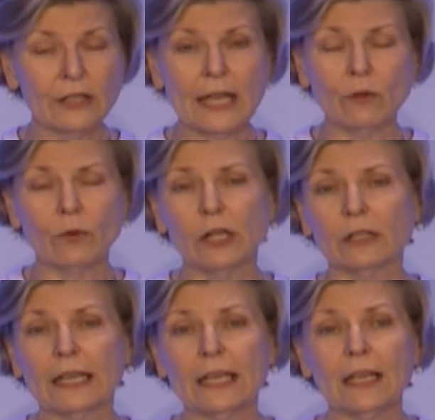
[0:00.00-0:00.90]
They
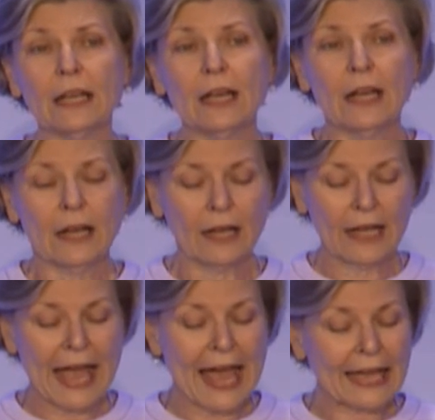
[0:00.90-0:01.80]
really
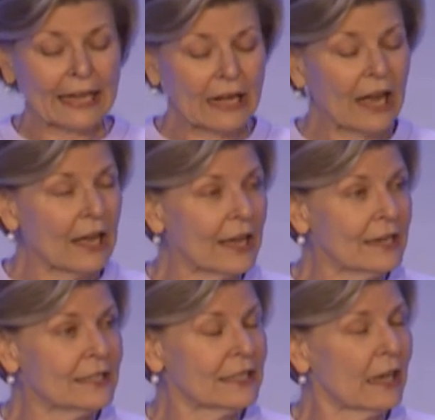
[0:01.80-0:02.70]

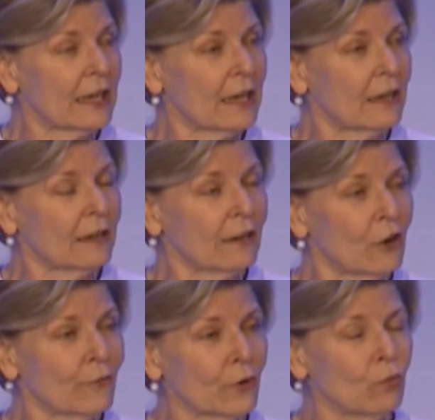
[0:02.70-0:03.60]
agonize
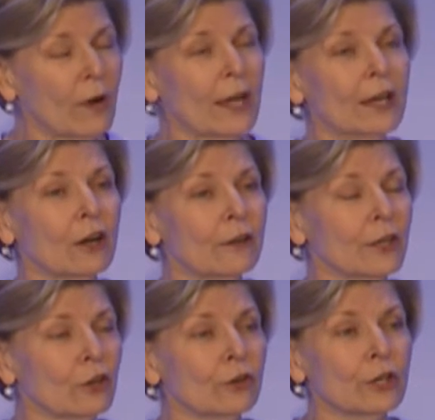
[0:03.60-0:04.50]
over what are
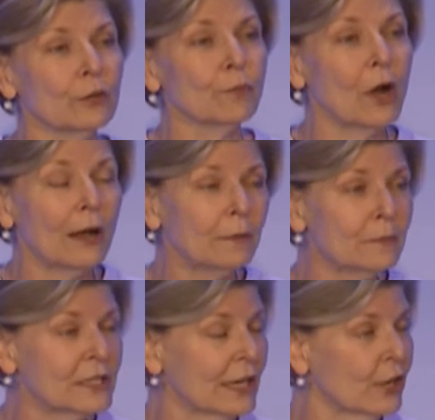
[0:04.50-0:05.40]
the current
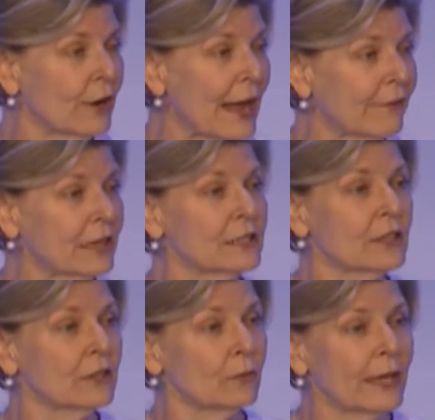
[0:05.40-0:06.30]
problems that you're having
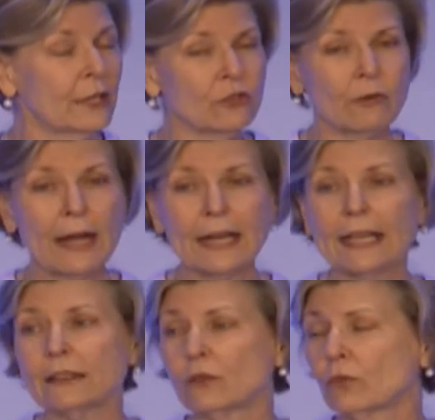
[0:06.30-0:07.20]
so that we can try to
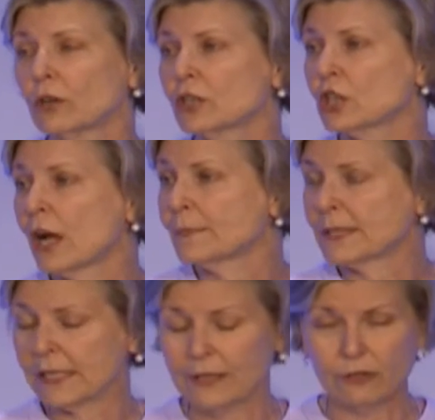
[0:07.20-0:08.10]
get the
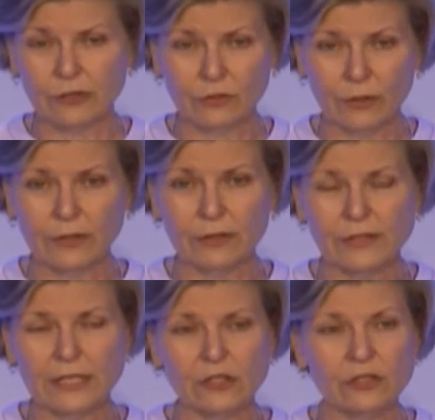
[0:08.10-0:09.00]
workshops geared toward
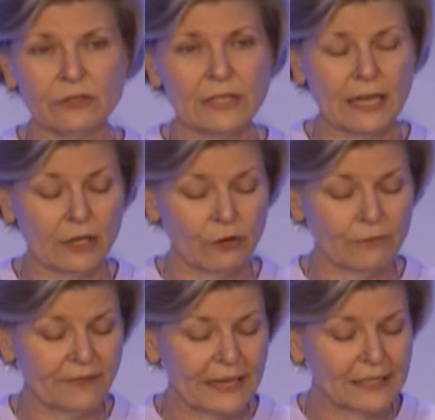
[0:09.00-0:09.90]
those issues that you're
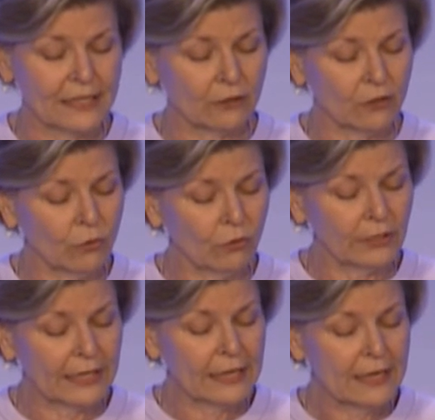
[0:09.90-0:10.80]
facing
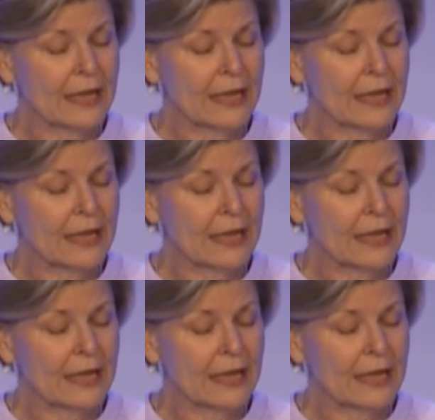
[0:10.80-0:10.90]
locally.